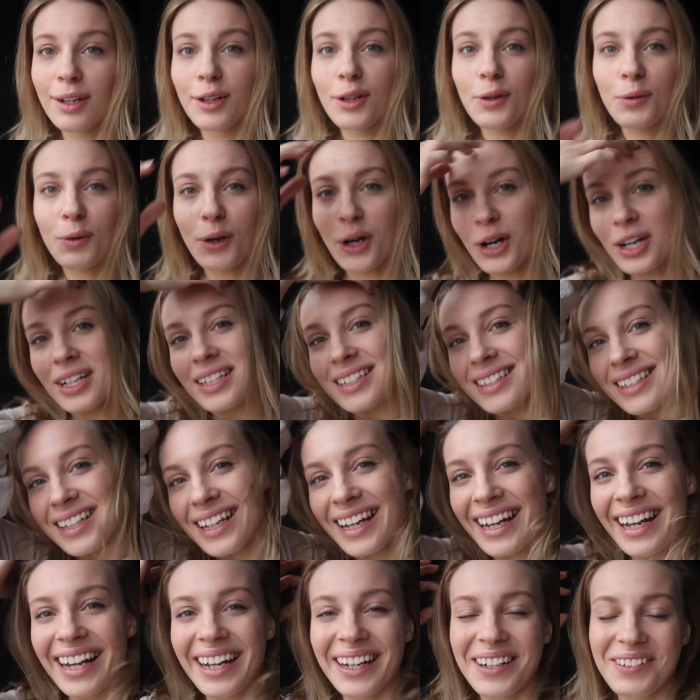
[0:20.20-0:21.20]
no worries.
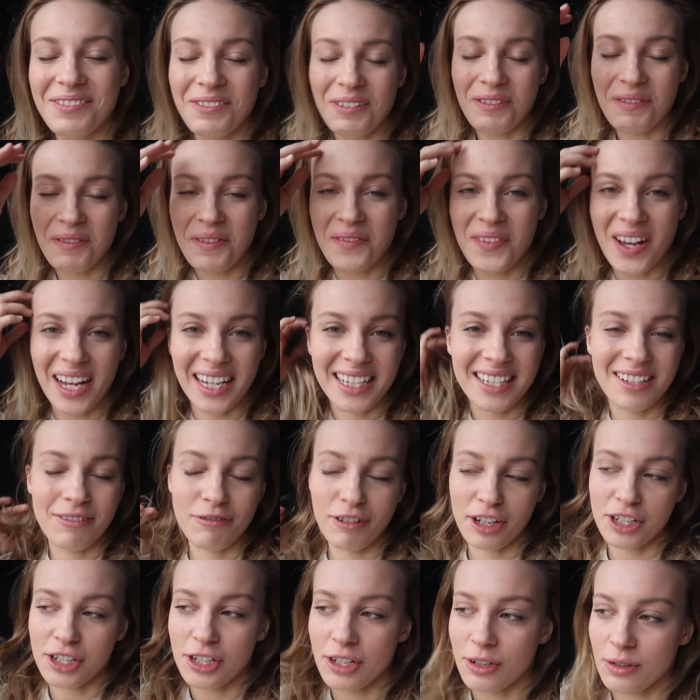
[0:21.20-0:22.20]
Uh, we'll be back to
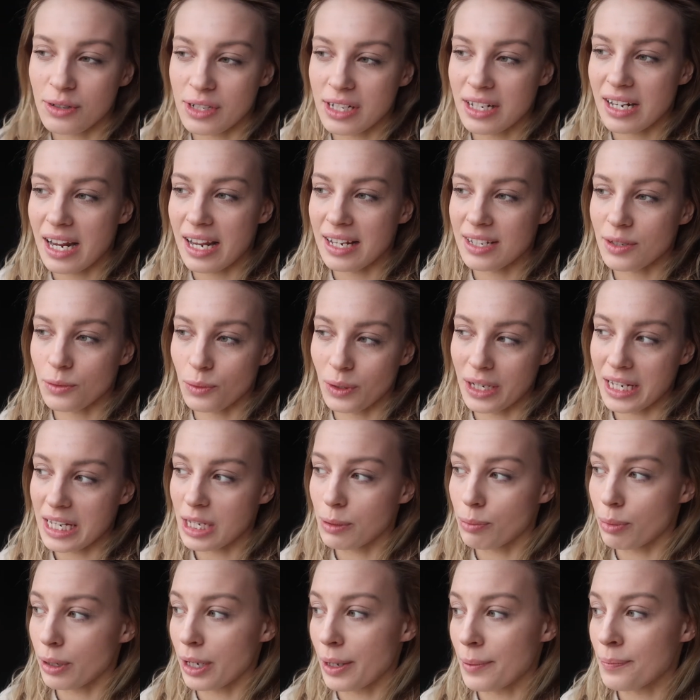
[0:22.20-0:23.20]
fashion content next
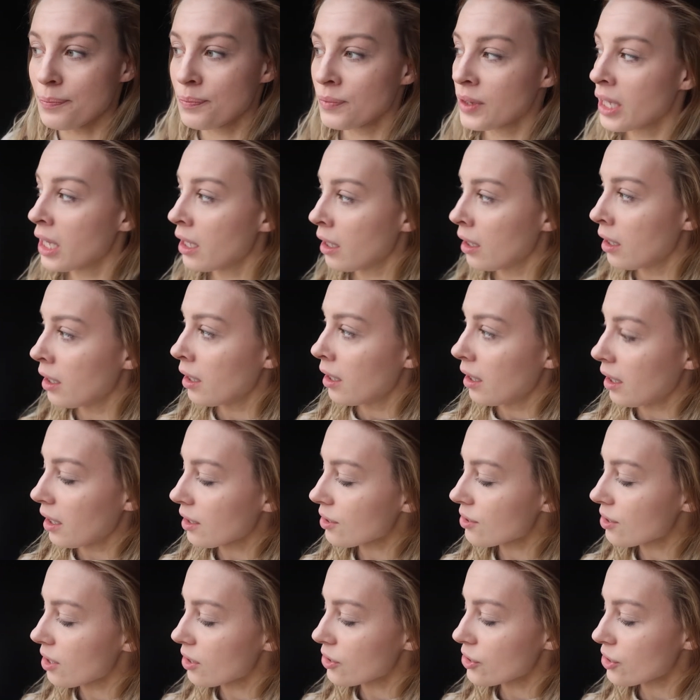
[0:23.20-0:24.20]
week, but
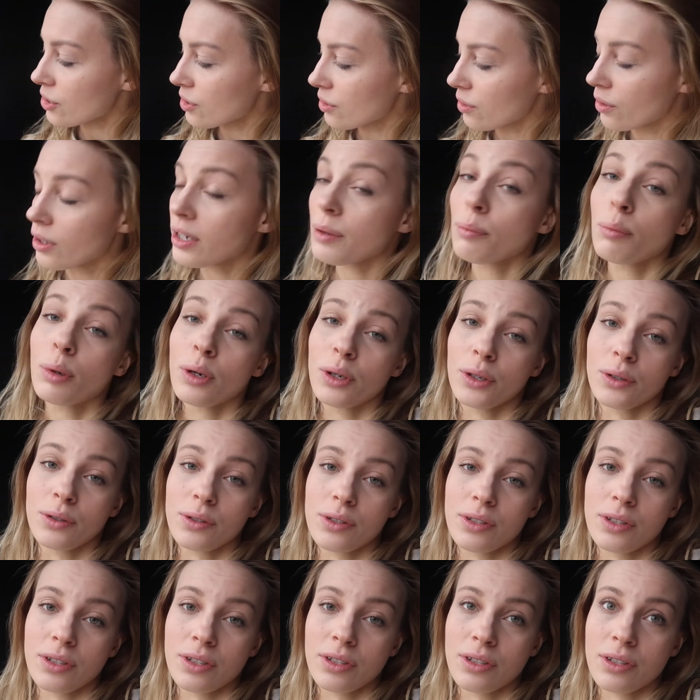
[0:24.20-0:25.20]
I don't know, I just thought I'd
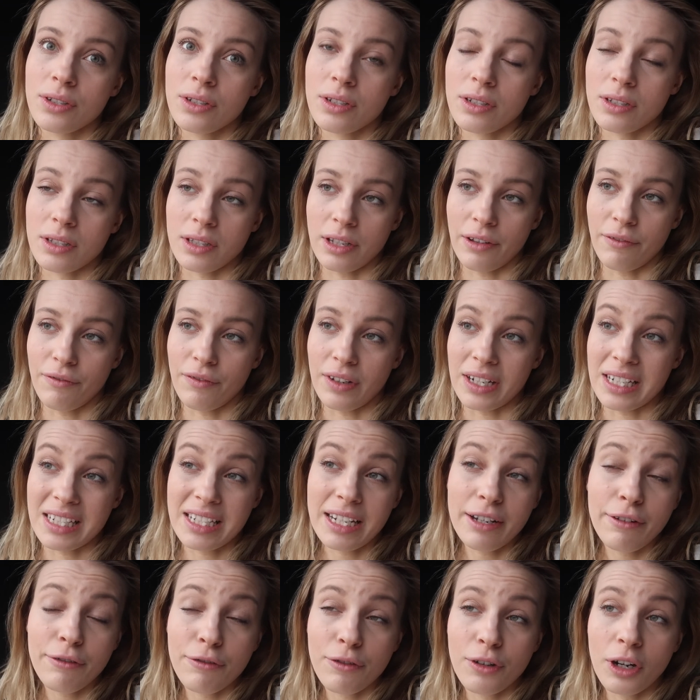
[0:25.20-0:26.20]
post something
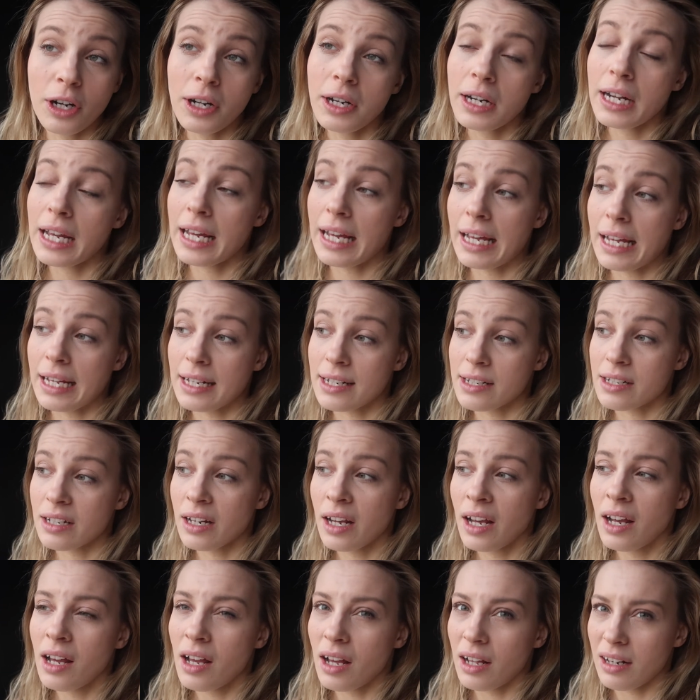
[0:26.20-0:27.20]
different and
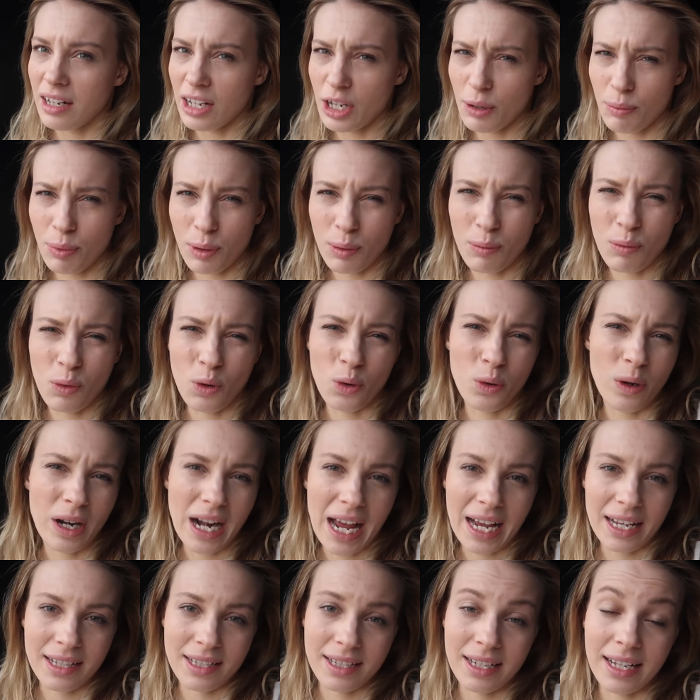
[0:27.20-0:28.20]
a little bit more
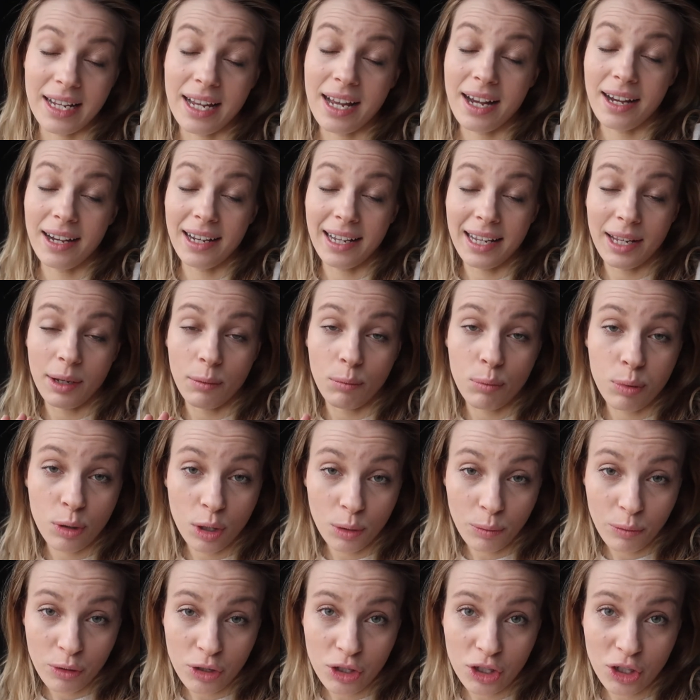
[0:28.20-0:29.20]
relaxing. I can
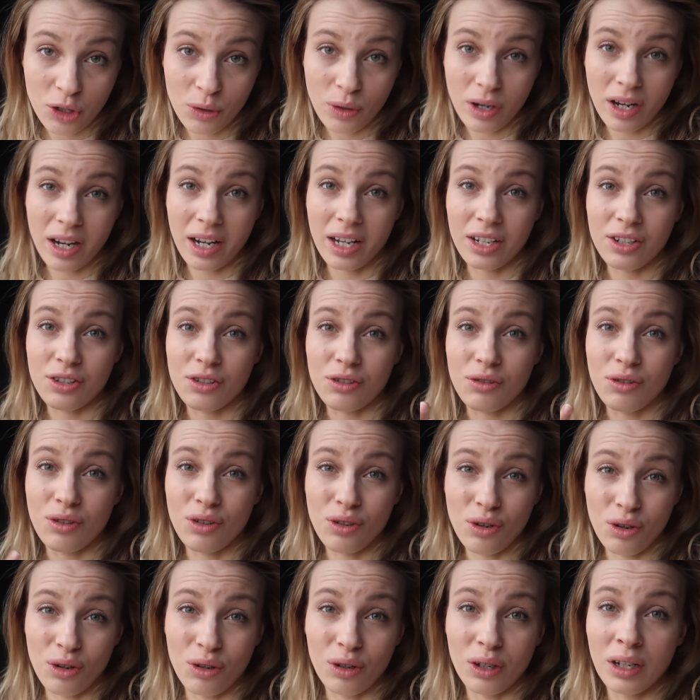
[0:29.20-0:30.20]
promise you I do
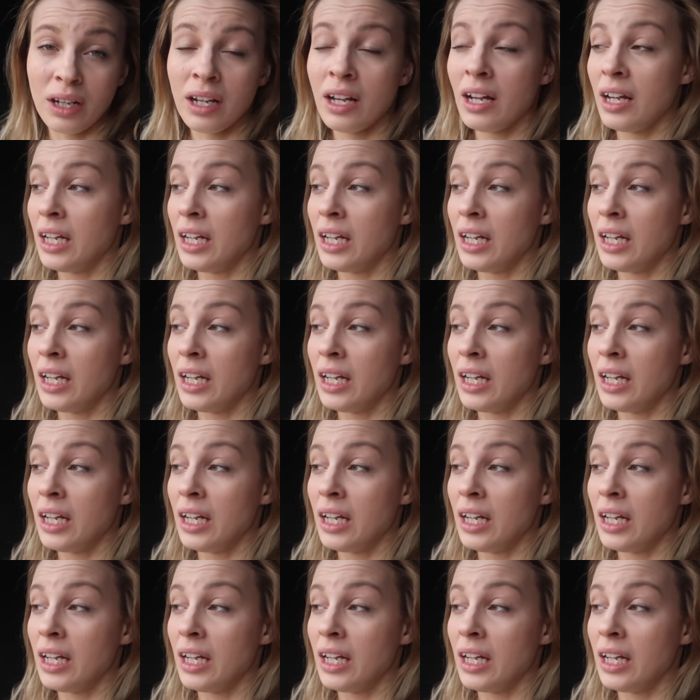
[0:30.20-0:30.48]
not